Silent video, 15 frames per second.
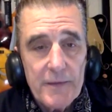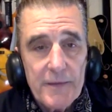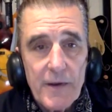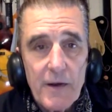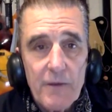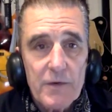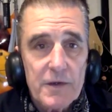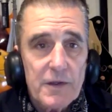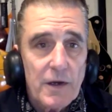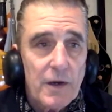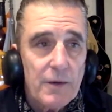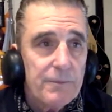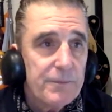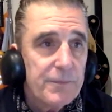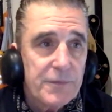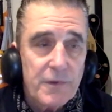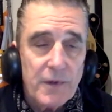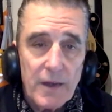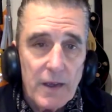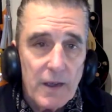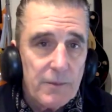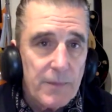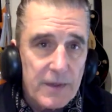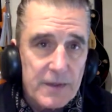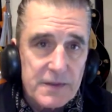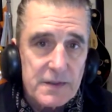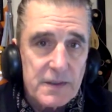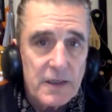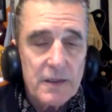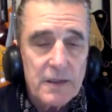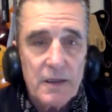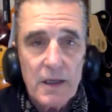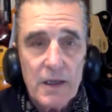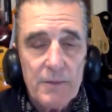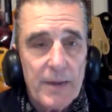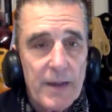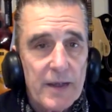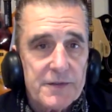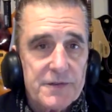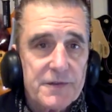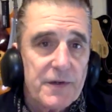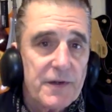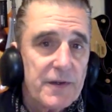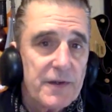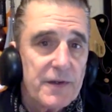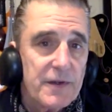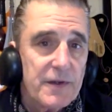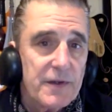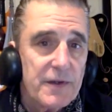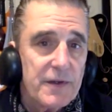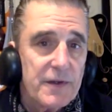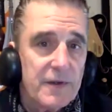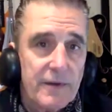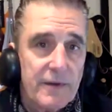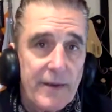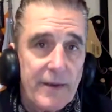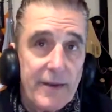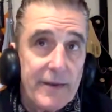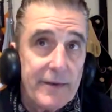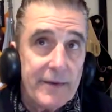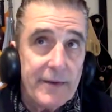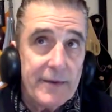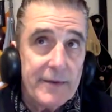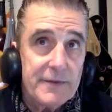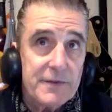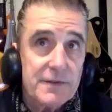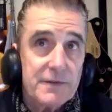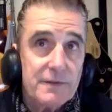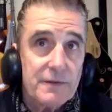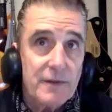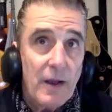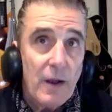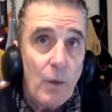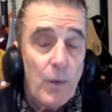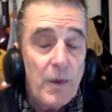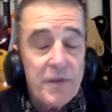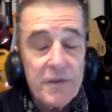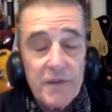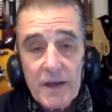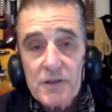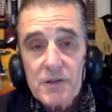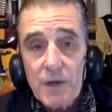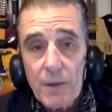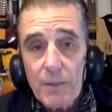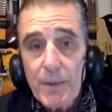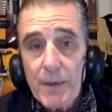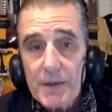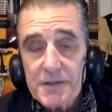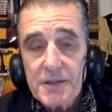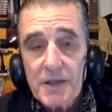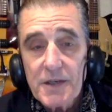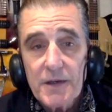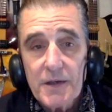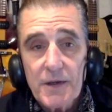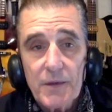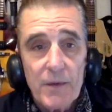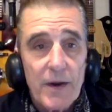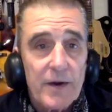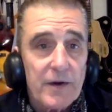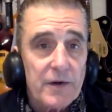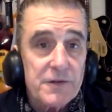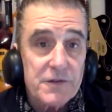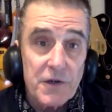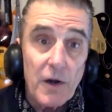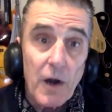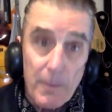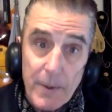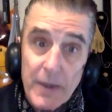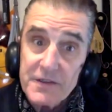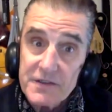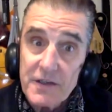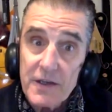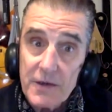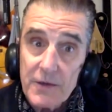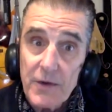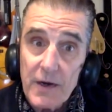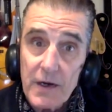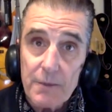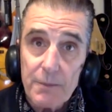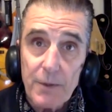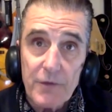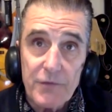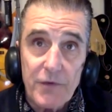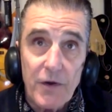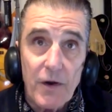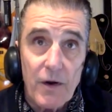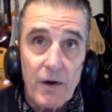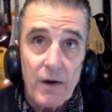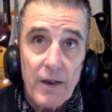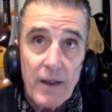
the overdubs and mixed it and mastered it. And we think it's our best sounding record, our best sounding record by far,